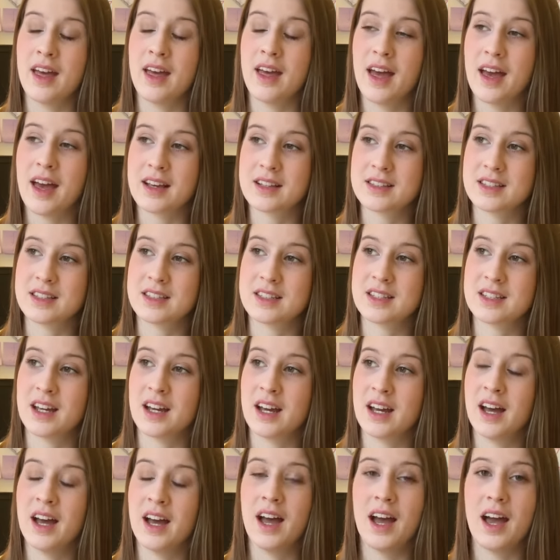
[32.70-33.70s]

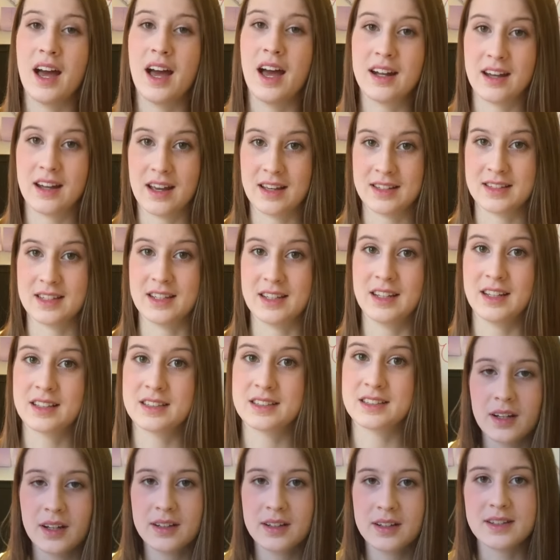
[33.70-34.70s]
Exeter and
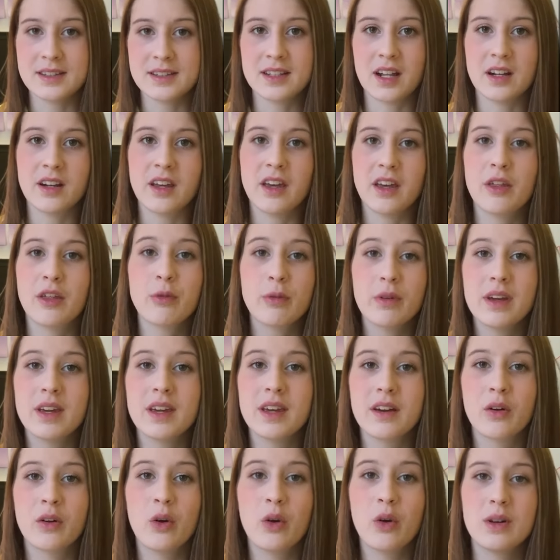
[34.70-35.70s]
Essex to study a
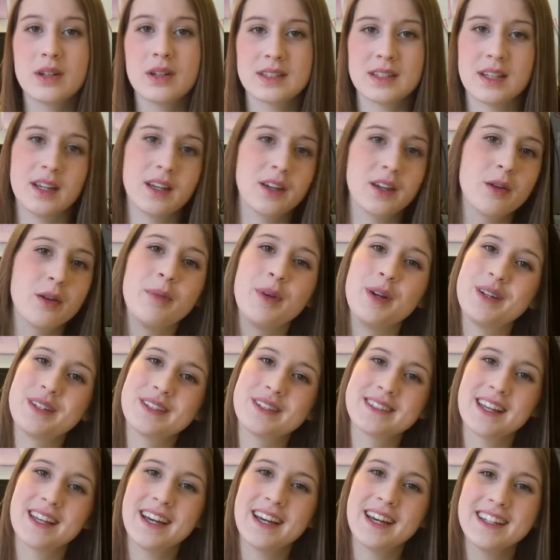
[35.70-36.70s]
3-year course in computer
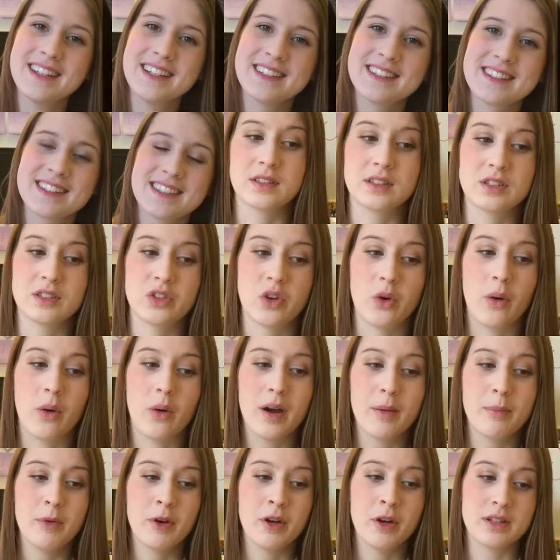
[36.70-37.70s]
science. So
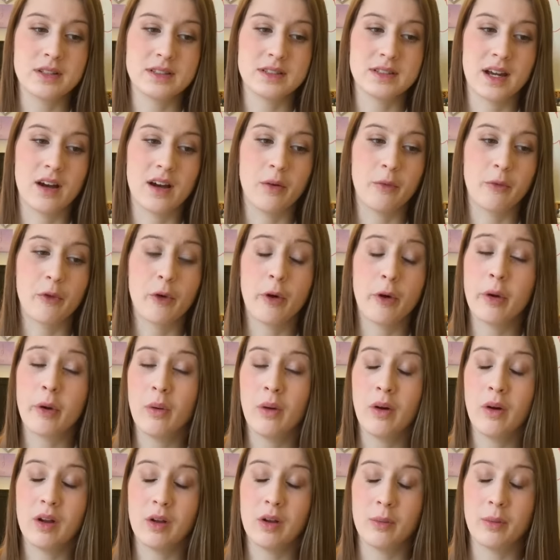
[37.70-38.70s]
I put down
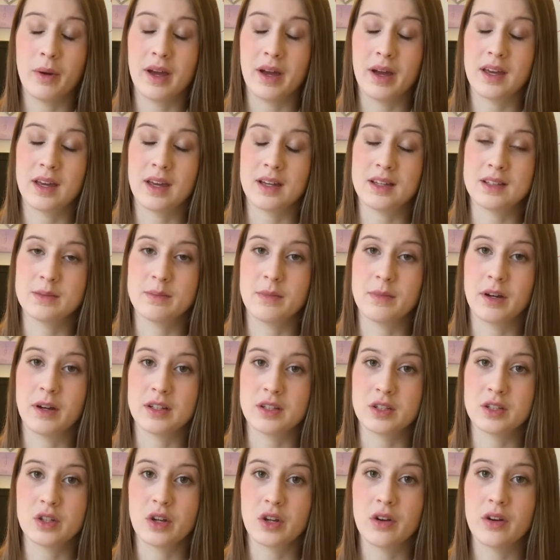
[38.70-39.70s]
Royal Holloway as my
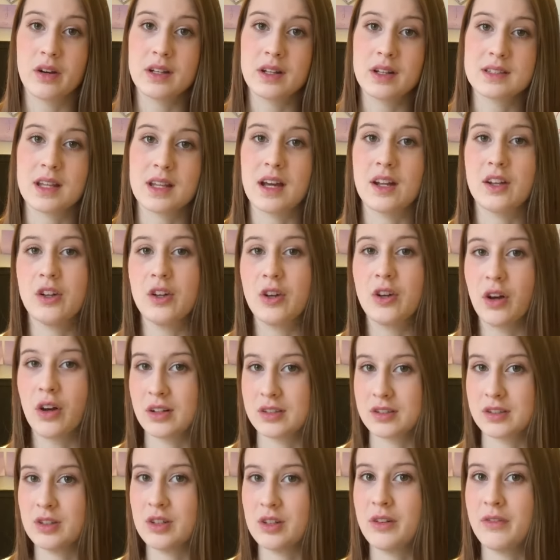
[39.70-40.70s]
insurance and
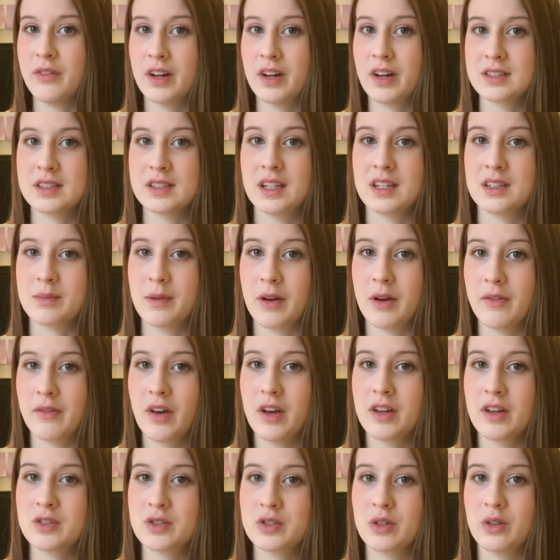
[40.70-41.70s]
Newcastle University as my
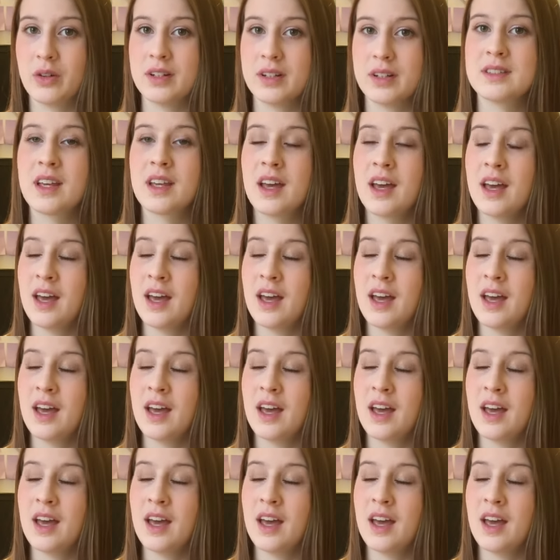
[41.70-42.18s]
first choice.